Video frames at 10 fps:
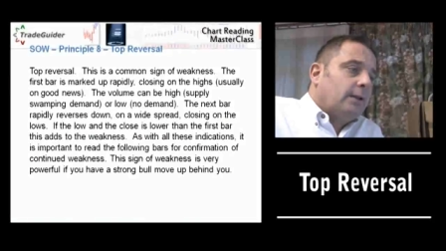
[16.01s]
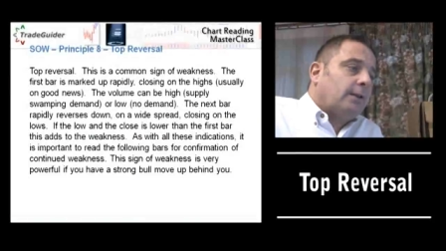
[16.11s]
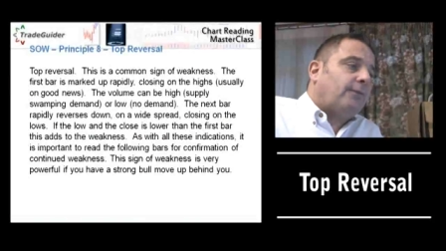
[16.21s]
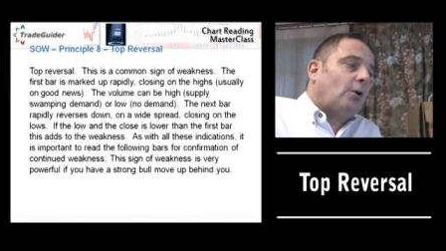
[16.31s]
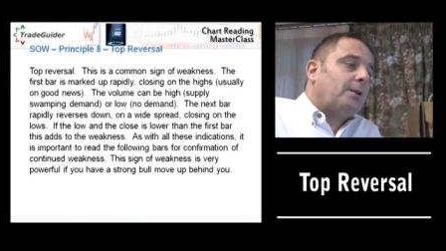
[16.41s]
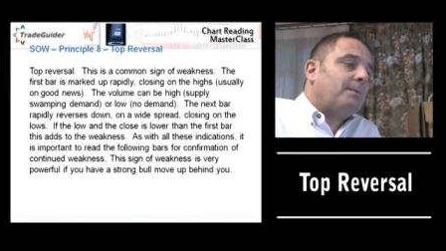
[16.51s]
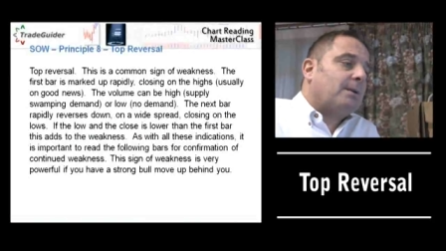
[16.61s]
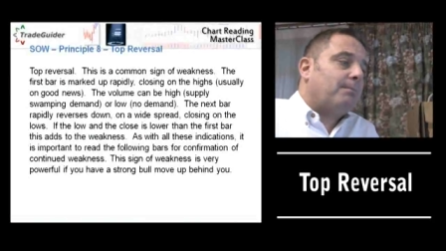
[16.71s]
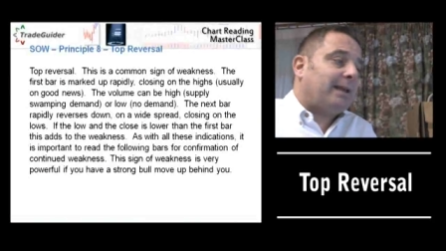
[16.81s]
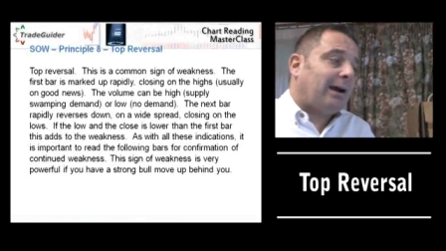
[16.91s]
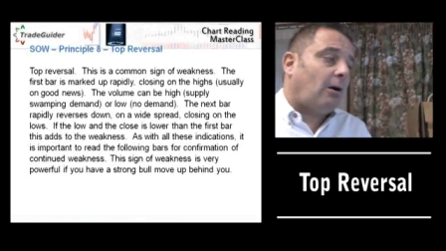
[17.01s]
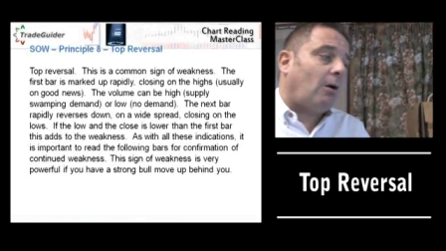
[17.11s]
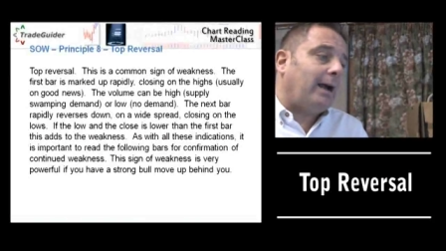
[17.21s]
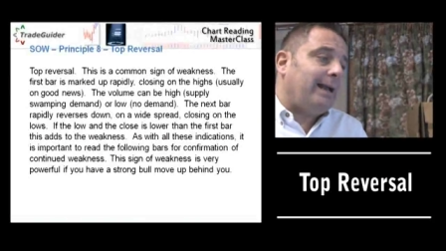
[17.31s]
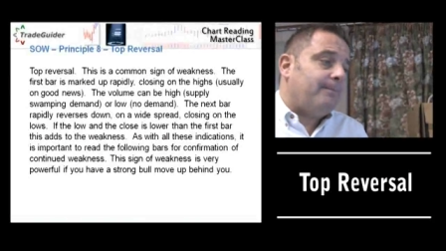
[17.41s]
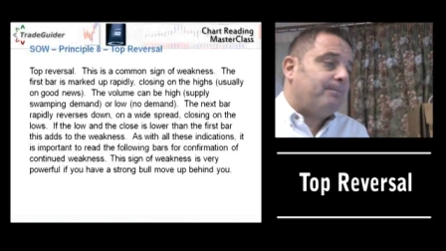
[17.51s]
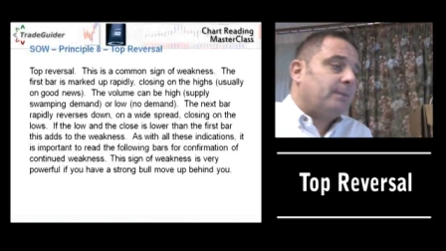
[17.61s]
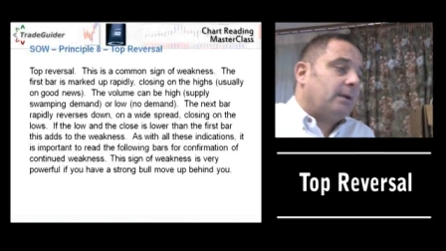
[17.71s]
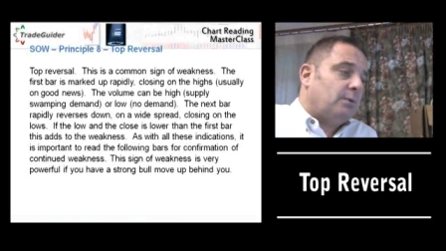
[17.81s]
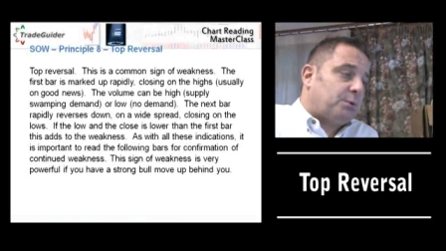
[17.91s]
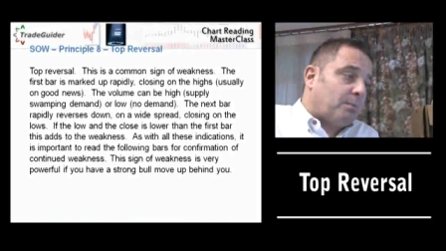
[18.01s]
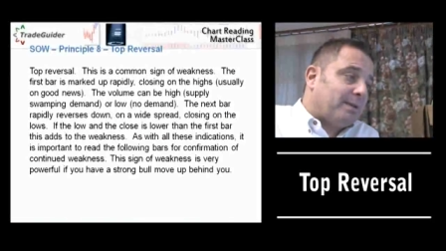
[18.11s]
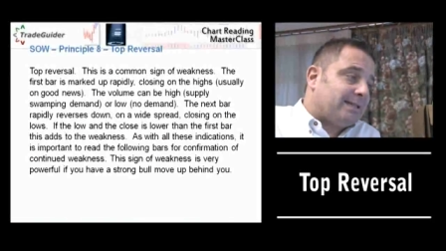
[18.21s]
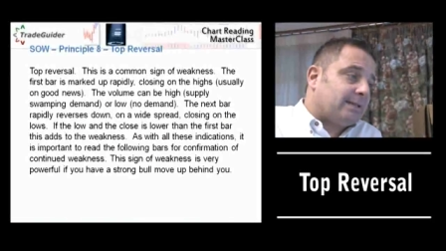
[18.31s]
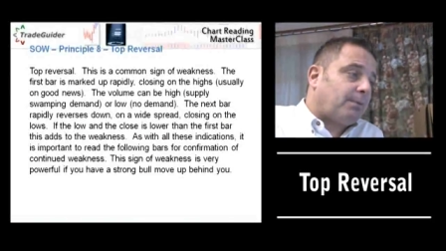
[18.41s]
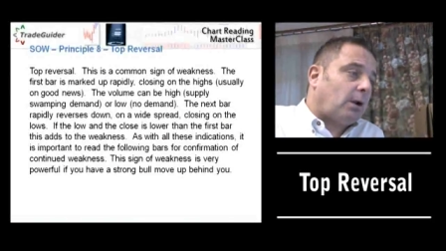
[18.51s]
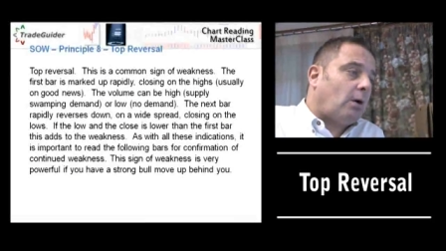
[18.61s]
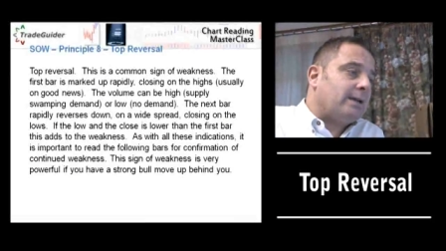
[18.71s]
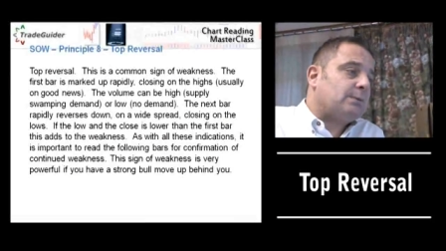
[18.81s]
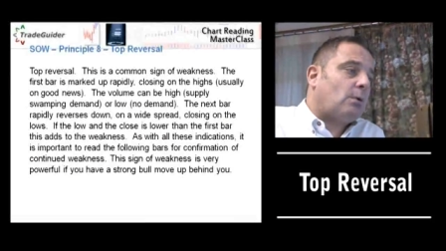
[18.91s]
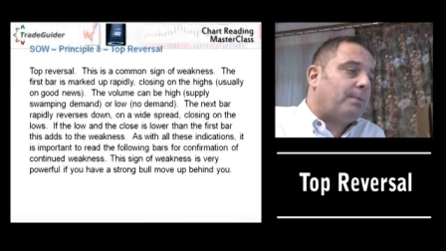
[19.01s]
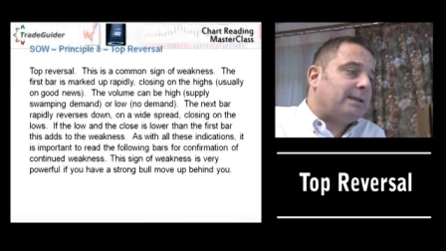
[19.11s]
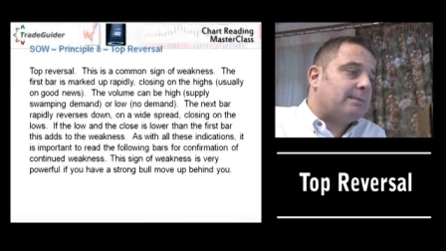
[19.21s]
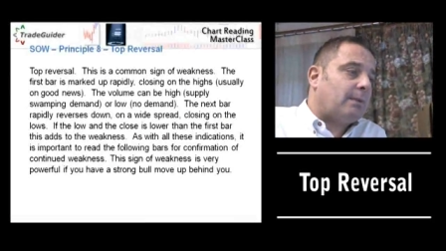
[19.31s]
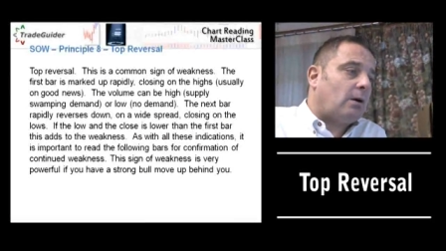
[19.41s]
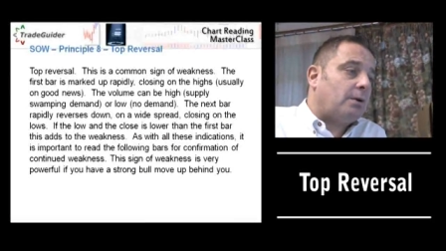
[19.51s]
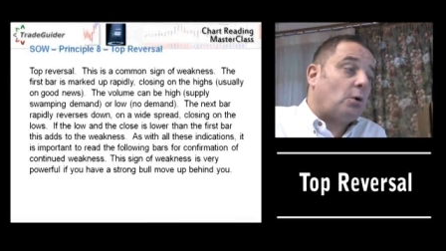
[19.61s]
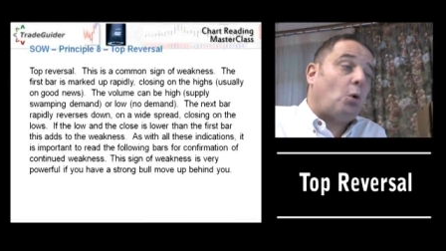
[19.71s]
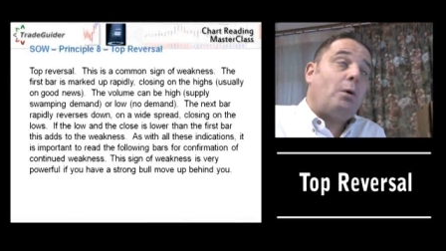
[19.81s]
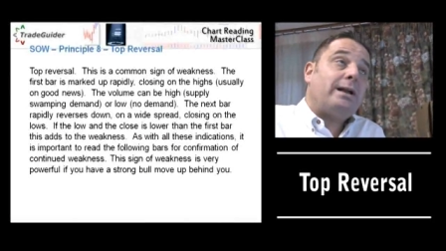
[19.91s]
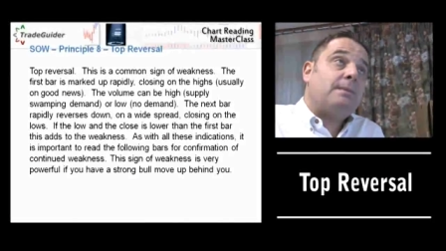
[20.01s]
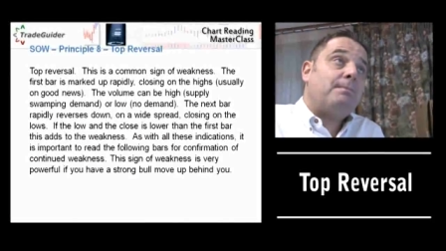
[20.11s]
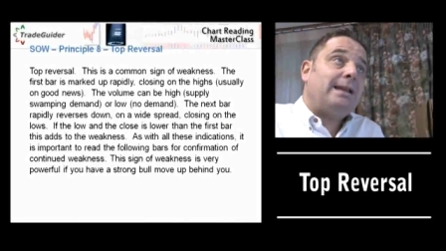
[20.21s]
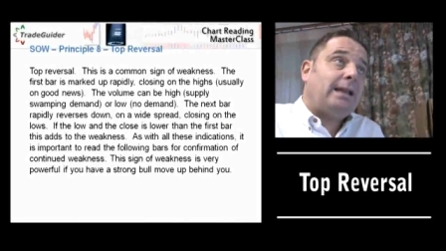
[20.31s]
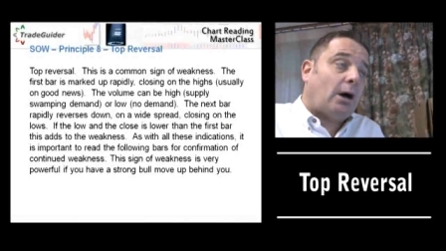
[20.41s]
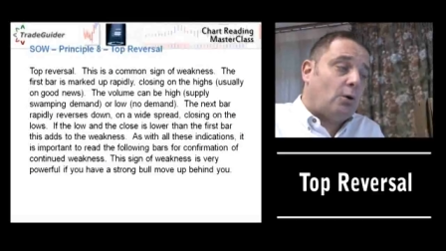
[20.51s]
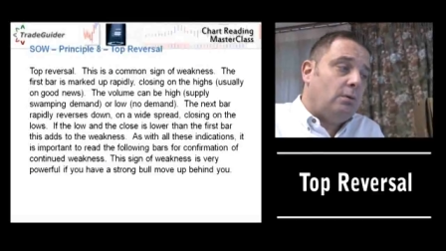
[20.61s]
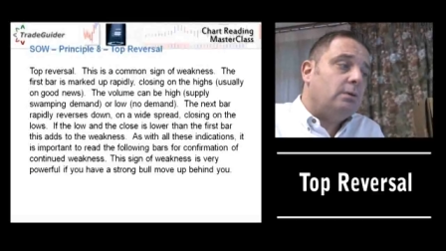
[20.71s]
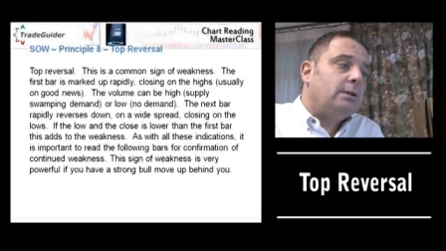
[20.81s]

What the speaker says: The volume can be high, which would be supply swamping demand, or it can be low,